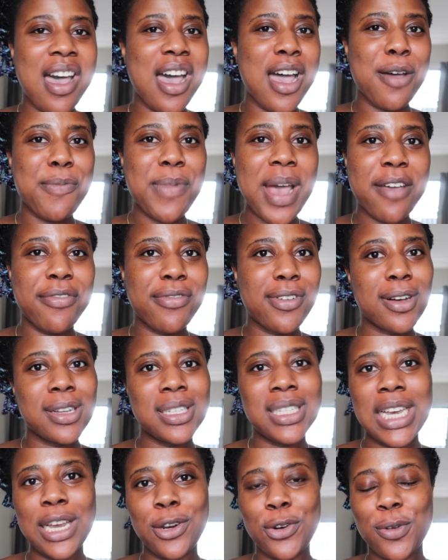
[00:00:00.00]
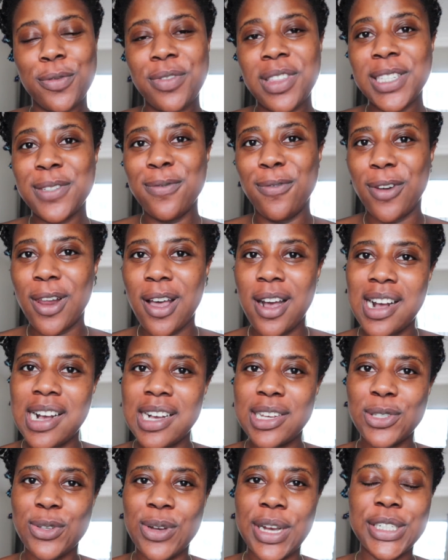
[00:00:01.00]
I forgot to end off this
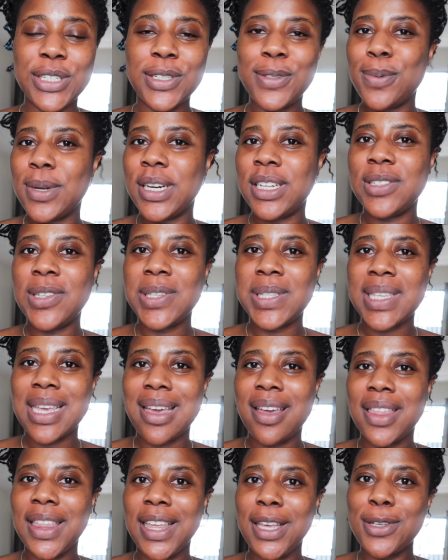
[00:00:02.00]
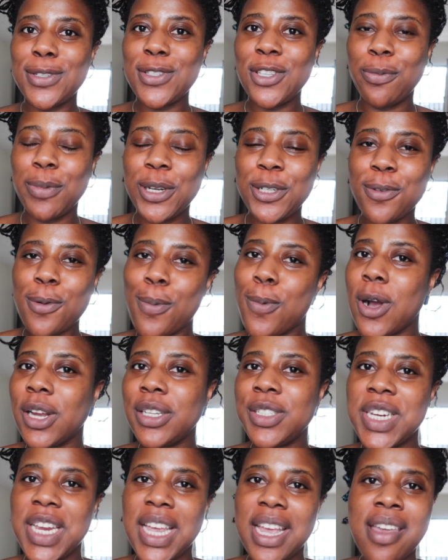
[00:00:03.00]
vlog, so I just wanted to say thank you so much for
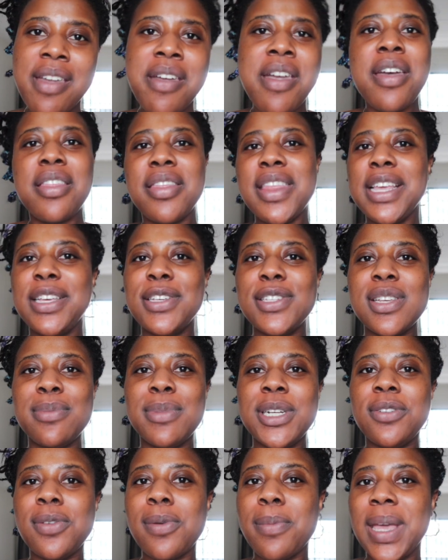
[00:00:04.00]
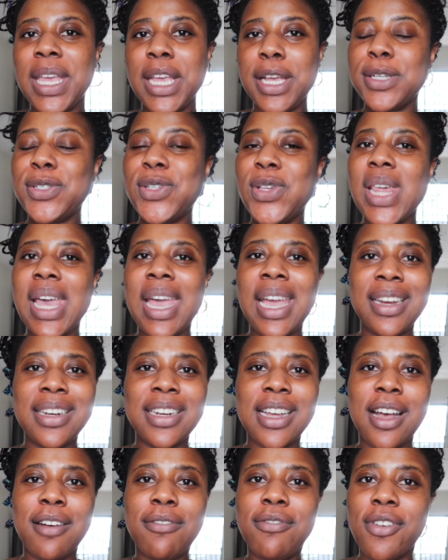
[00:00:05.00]
watching. Thank you so much for making it to the
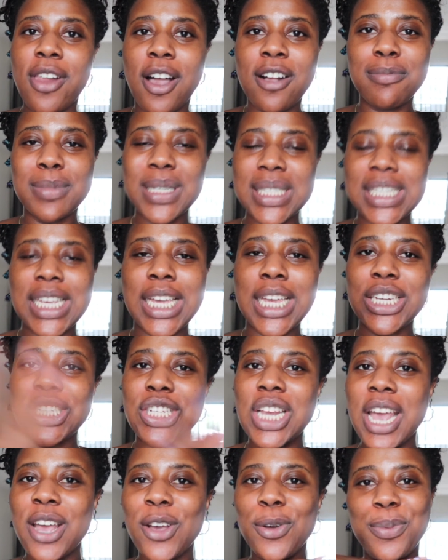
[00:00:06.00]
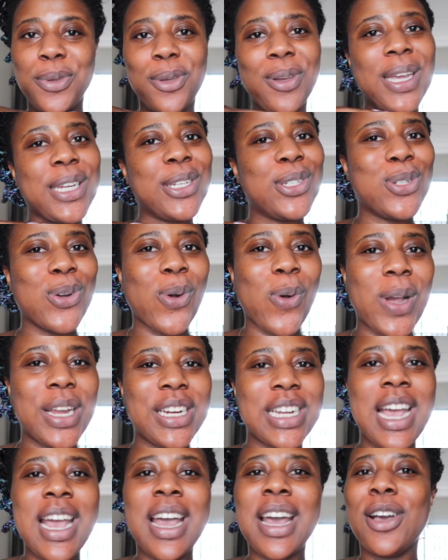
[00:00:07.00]
end of Vlogmas-ish. I hope you
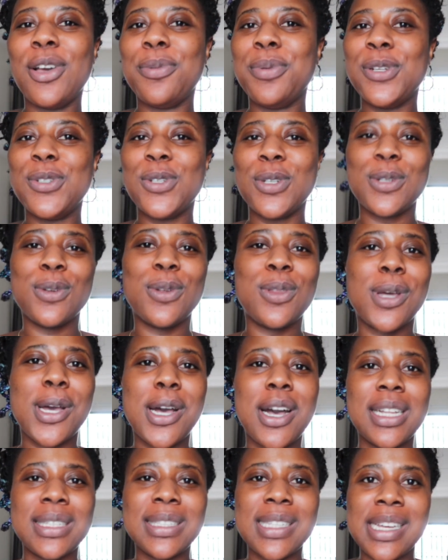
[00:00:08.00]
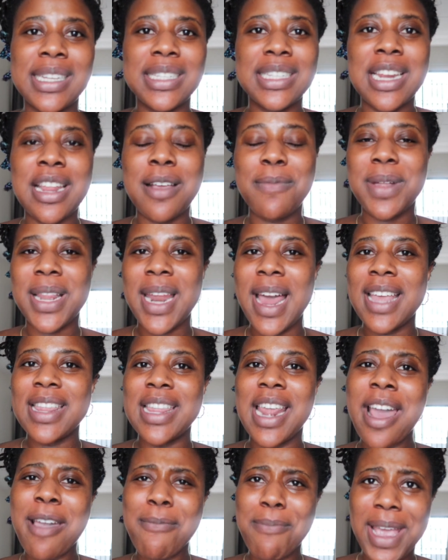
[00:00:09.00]
enjoyed. I hope you enjoyed all the content, and I'm glad
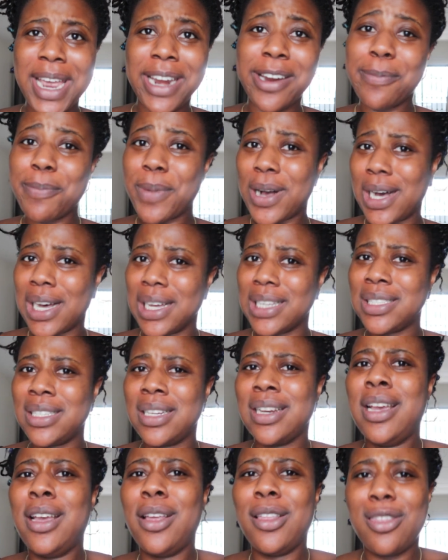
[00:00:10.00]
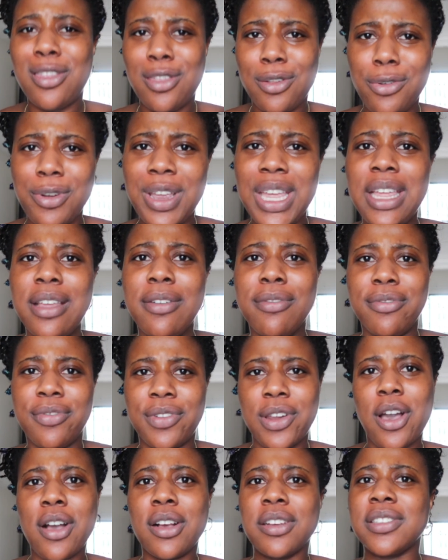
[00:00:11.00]
that I made it past 3
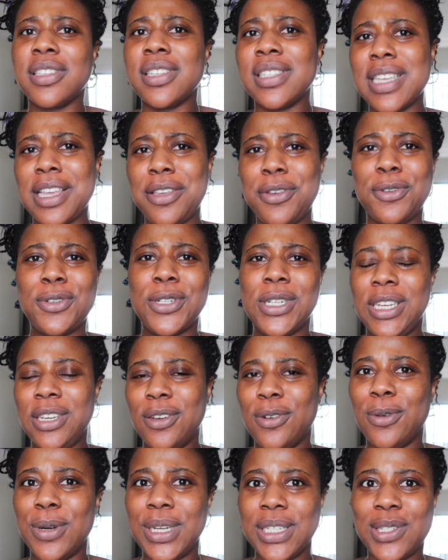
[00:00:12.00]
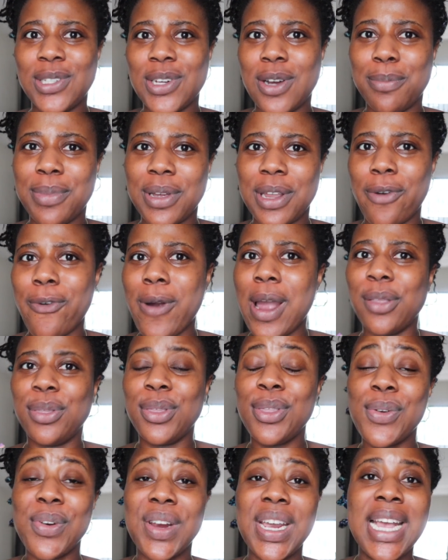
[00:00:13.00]
vlogs, because I usually always stop at
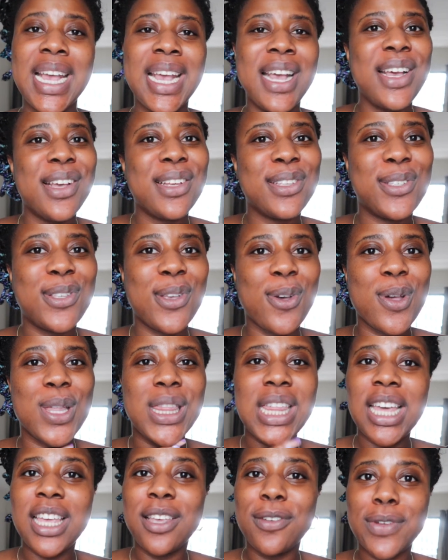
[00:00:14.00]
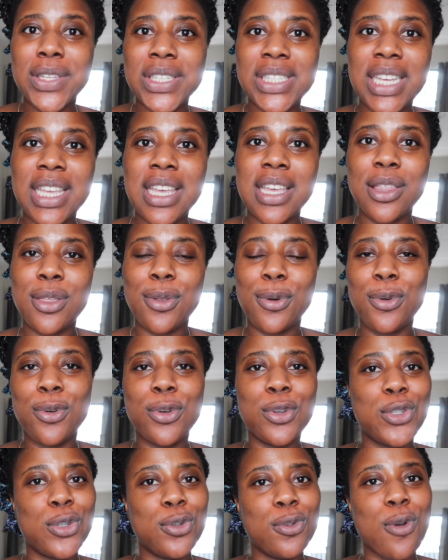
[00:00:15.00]
around 3. So thank you for sticking it
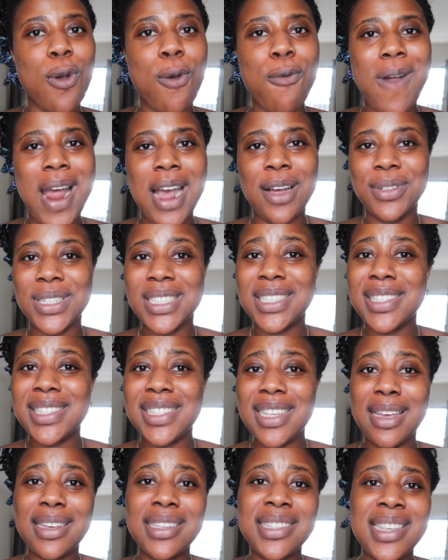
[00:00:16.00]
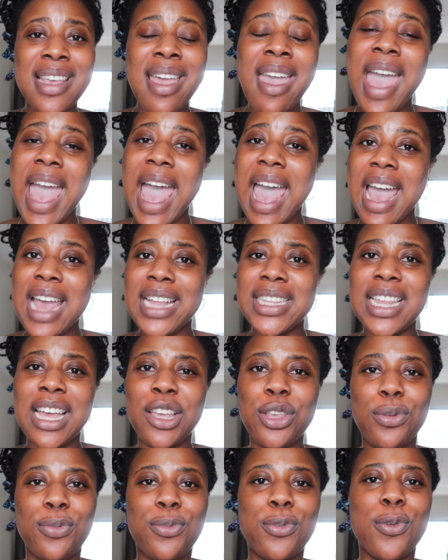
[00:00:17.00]
through to around 6, and
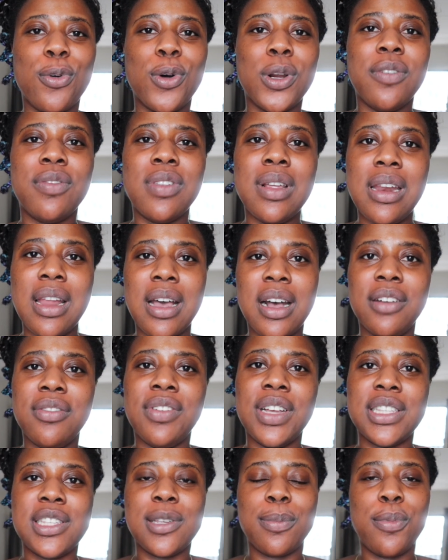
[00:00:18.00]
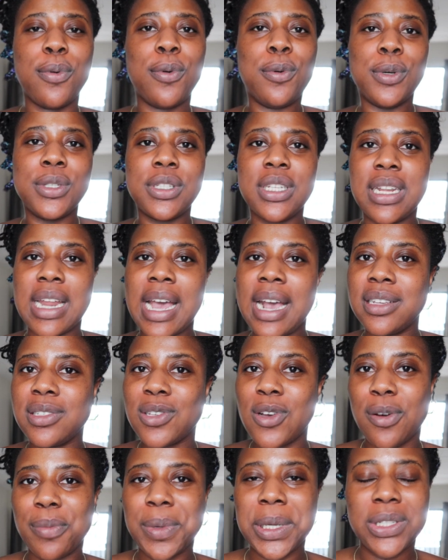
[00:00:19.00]
thank you for all of the love and support, likes,
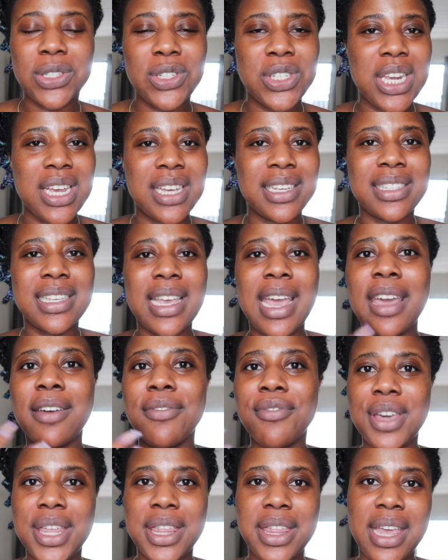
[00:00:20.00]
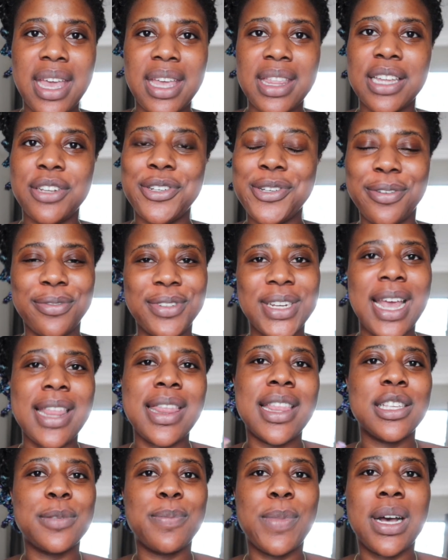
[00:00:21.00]
comments, shares, everything that you've
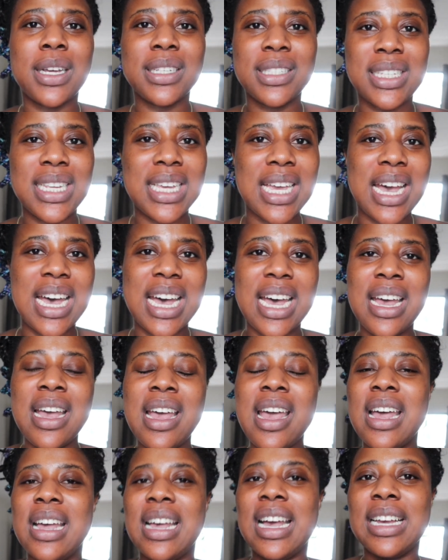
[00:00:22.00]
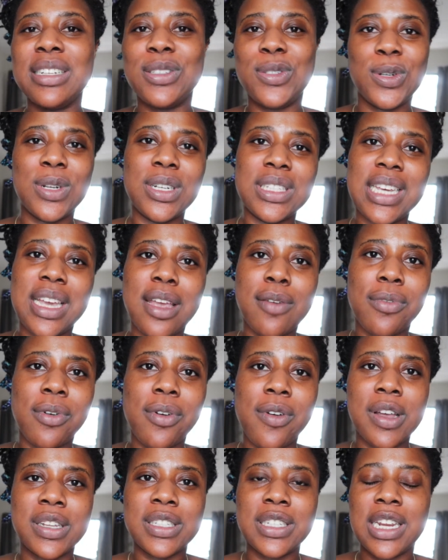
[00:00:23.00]
done this past year. I do not take it for
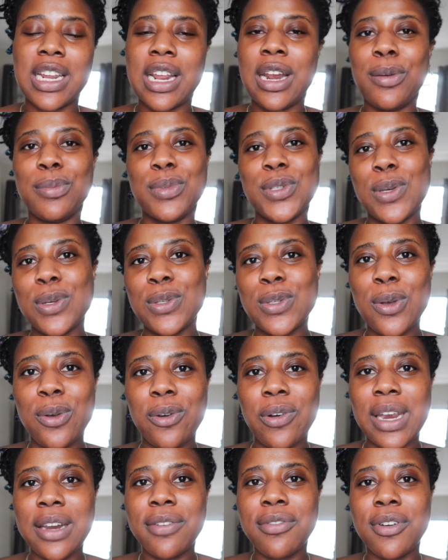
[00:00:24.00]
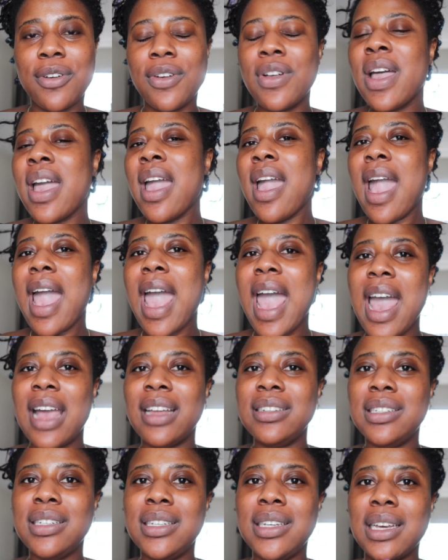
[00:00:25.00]
granted, and I'm so grateful.
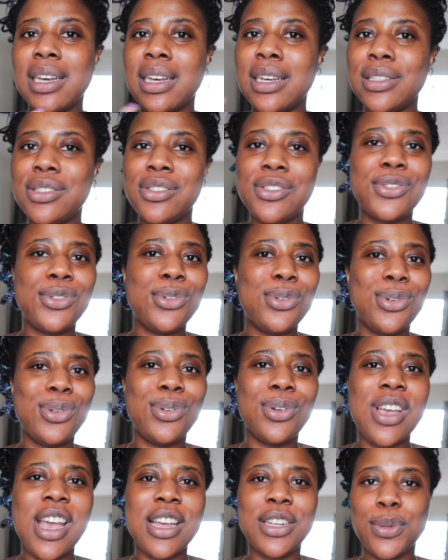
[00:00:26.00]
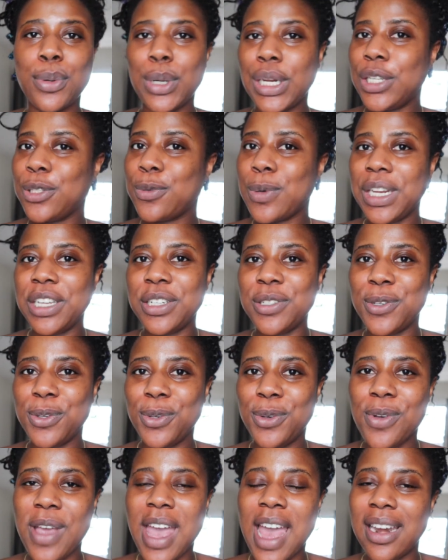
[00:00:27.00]
And here's to
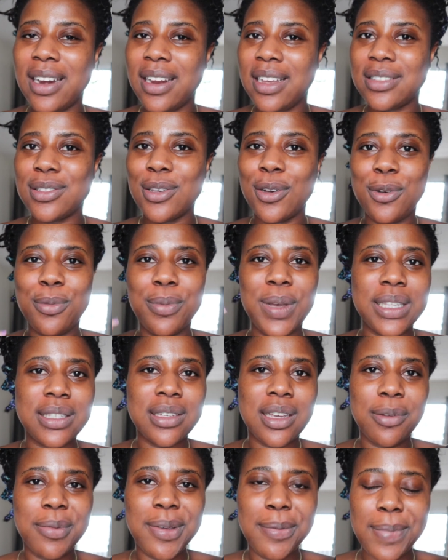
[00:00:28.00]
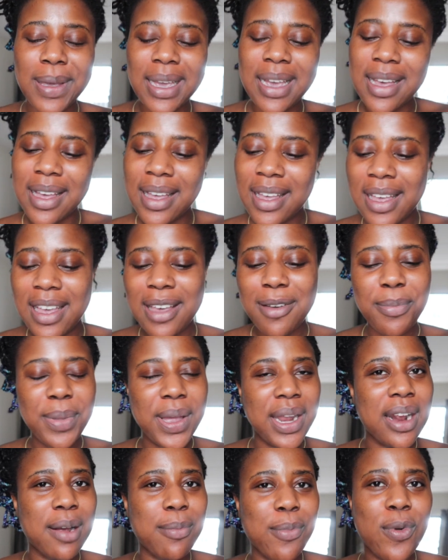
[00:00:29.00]
2022, and let's hope it's going to be bigger,
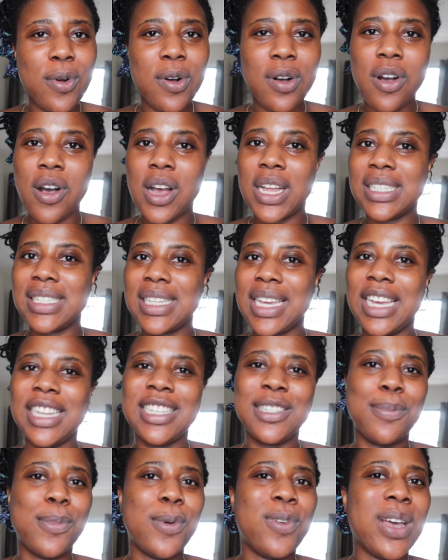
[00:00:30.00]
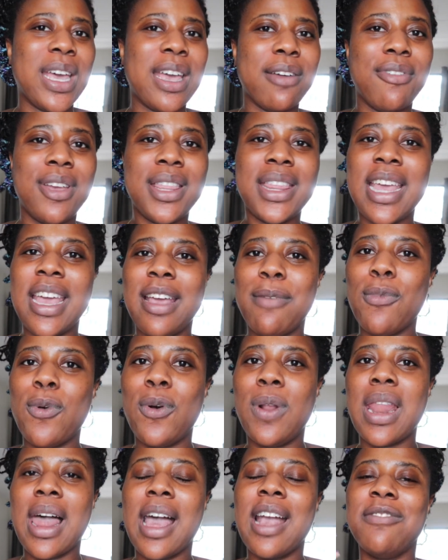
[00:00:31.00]
better, more content, more everything,
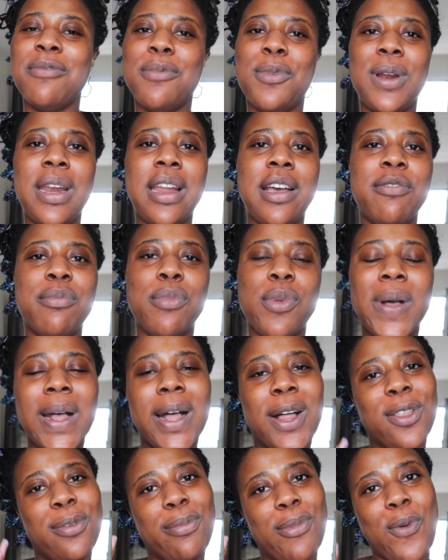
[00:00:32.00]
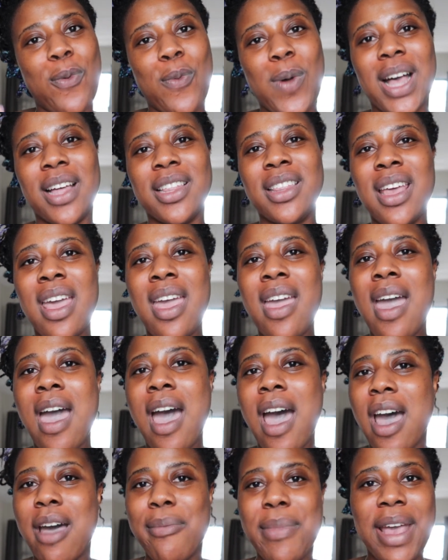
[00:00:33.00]
more life, more love, more health, more wealth.
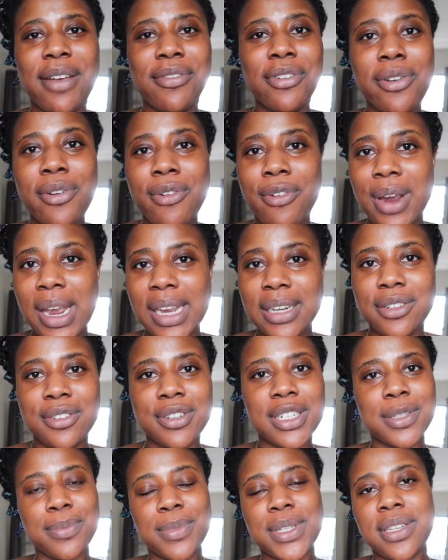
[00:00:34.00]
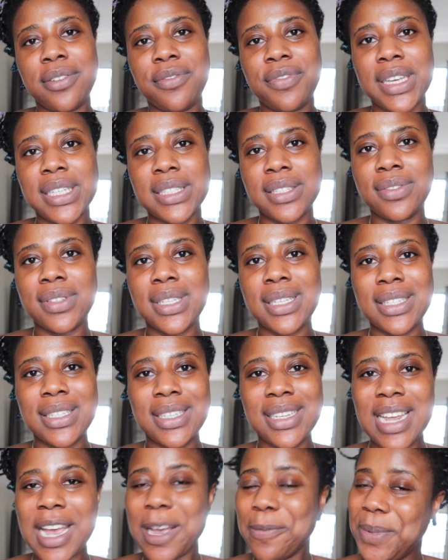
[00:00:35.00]
Have a great Christmas and festive
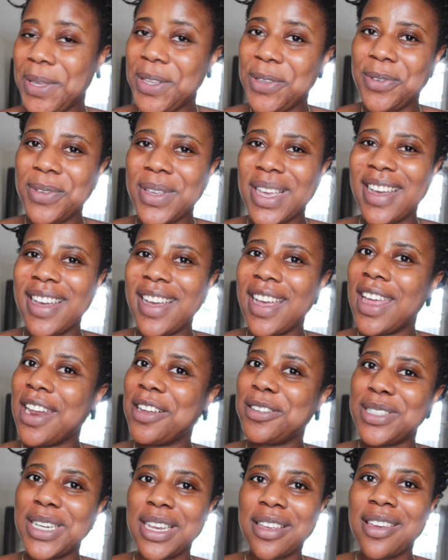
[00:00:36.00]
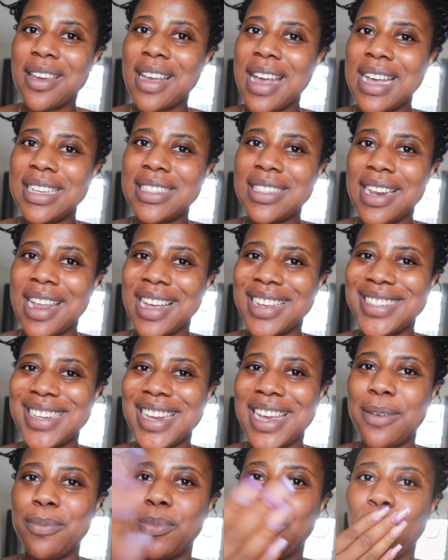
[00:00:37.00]
season. Happy New Year, and I'll check you guys next
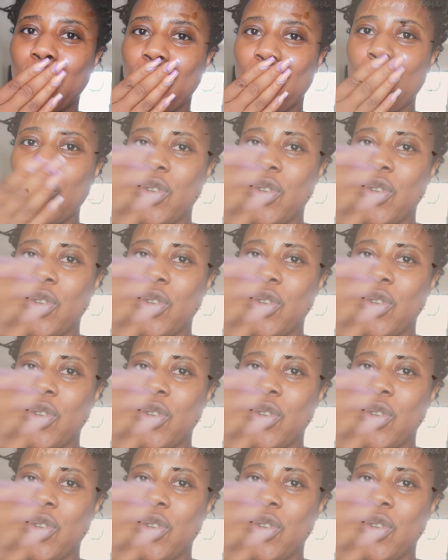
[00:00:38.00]
time.